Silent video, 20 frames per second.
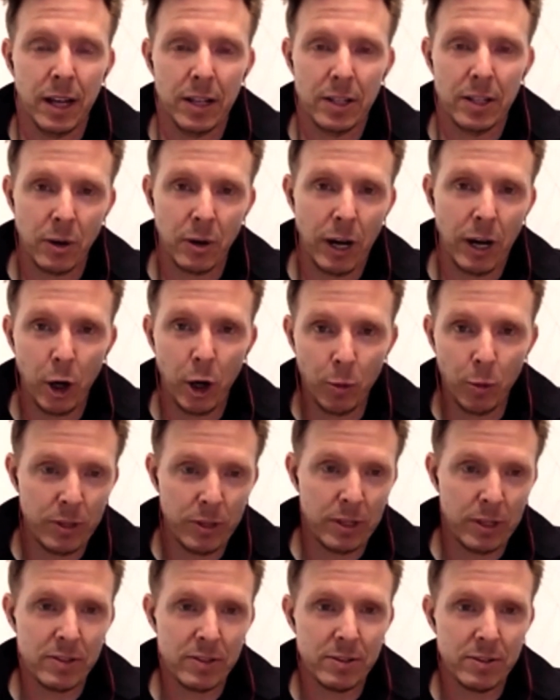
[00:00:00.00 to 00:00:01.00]
And so I hope
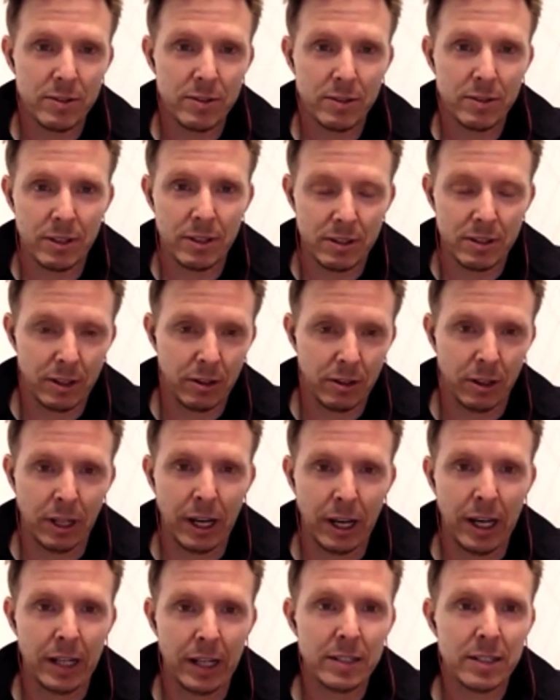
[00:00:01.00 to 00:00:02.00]
this this little
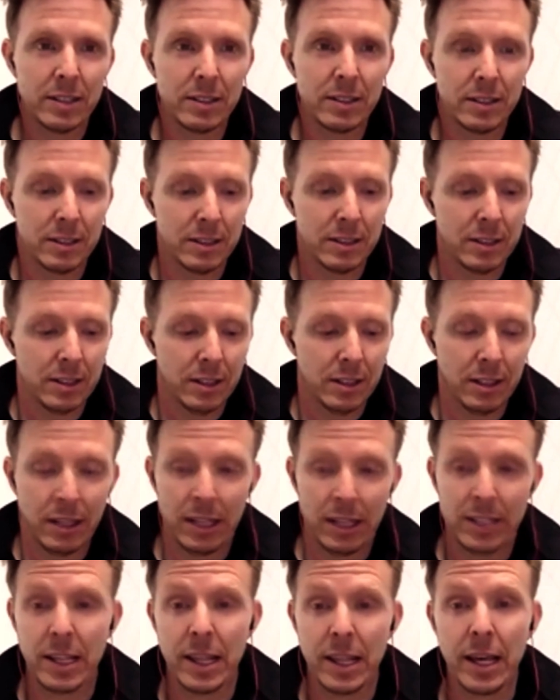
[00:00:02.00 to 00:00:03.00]
light
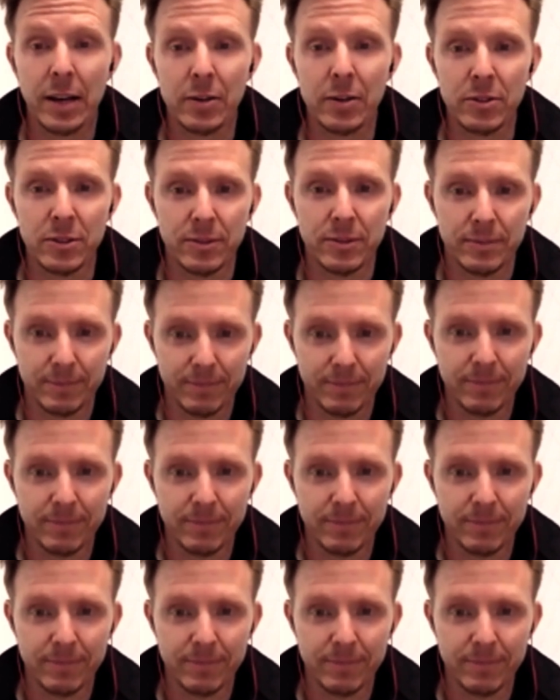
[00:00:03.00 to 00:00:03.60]
lights a thousand.